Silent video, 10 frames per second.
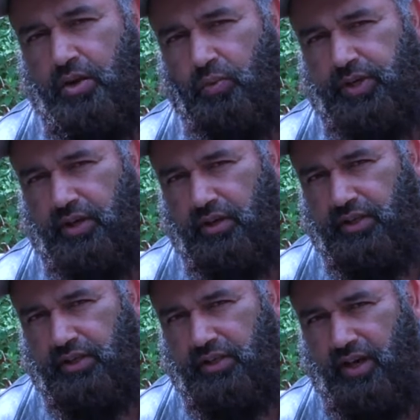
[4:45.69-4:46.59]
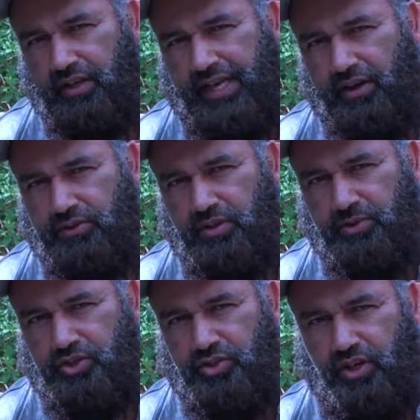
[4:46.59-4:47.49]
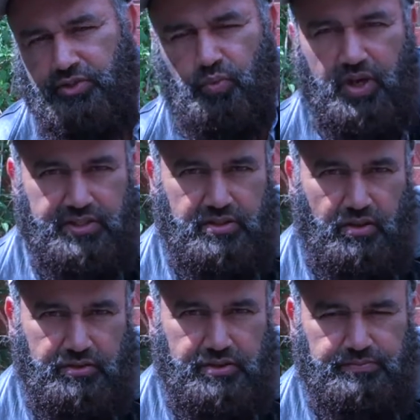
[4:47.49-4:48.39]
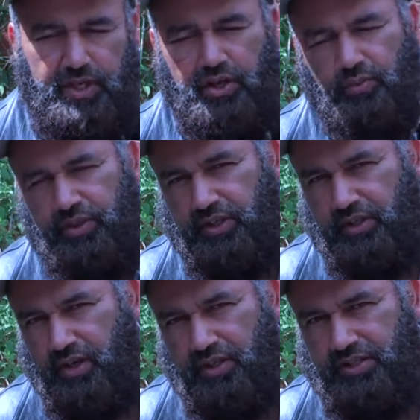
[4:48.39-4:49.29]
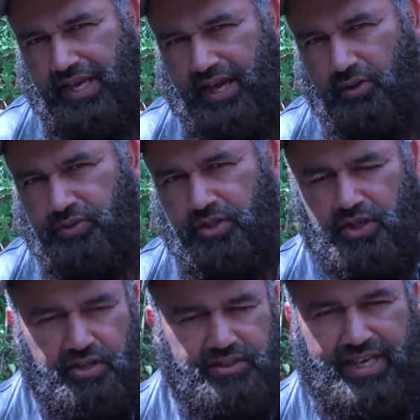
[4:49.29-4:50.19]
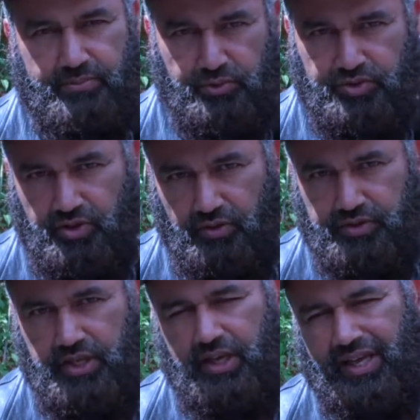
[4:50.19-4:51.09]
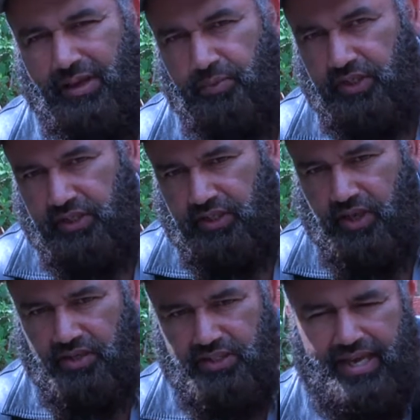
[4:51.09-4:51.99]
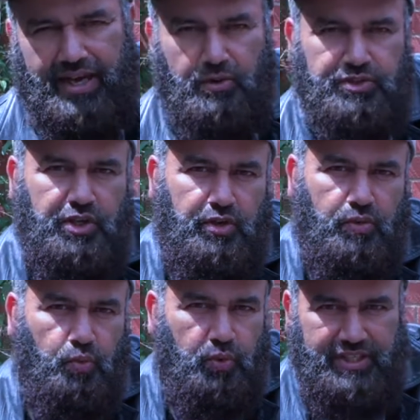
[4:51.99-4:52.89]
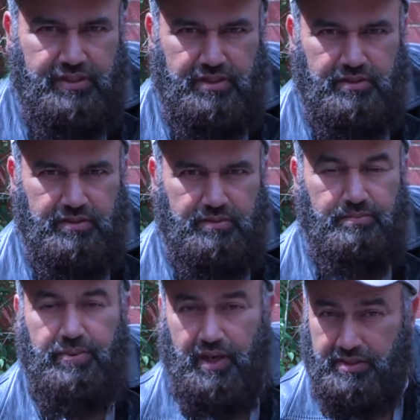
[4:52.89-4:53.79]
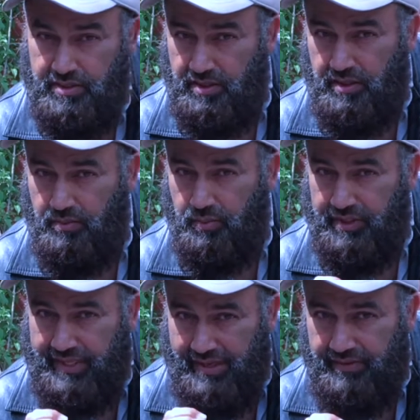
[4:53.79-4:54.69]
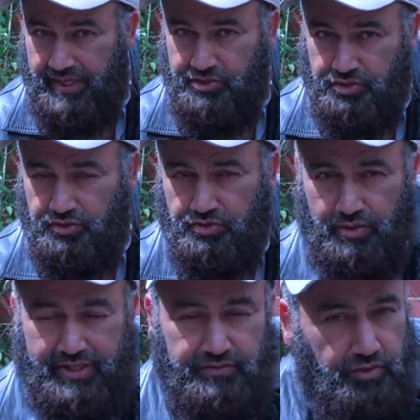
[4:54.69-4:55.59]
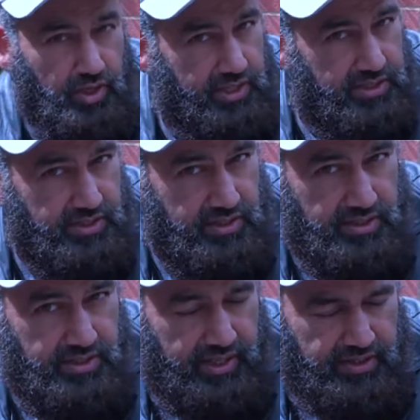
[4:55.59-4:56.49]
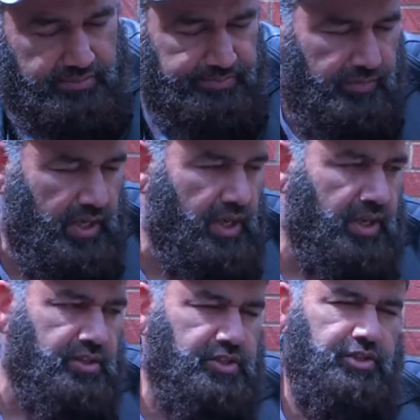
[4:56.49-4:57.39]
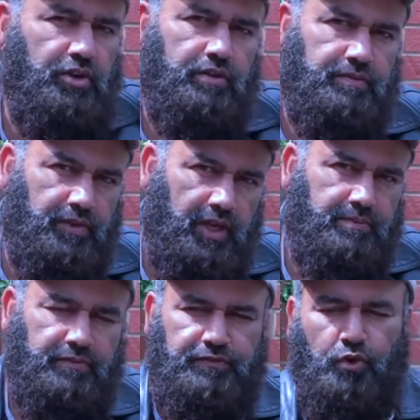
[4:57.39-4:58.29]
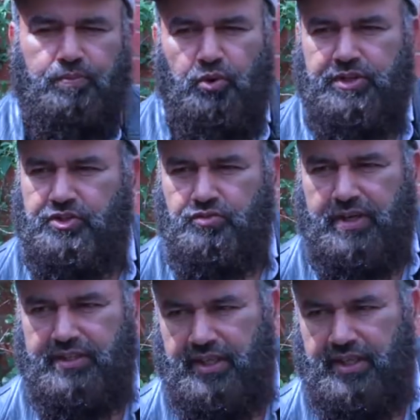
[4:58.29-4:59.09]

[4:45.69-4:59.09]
we are going to cut out commercialized white salt. We're going to cut out table salt, and we're going to cut out wheat, but we're going to have ancient grain varieties instead. So you got 4 points straight